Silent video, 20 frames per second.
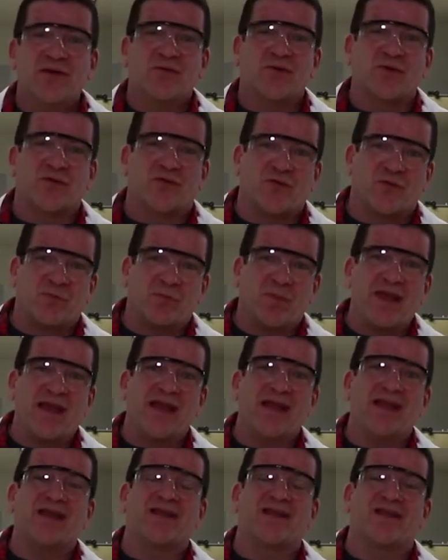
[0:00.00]
where
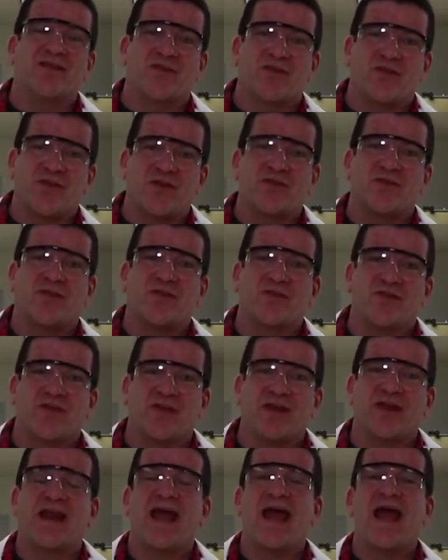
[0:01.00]
speed and
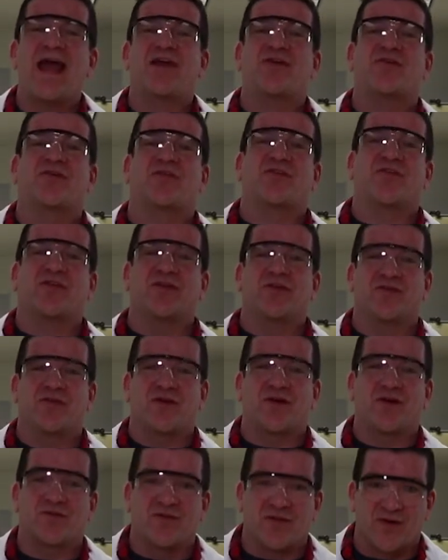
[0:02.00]
consistency and accuracy are
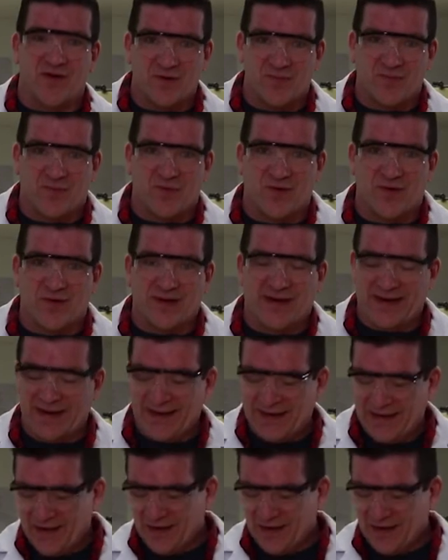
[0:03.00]
very, very important.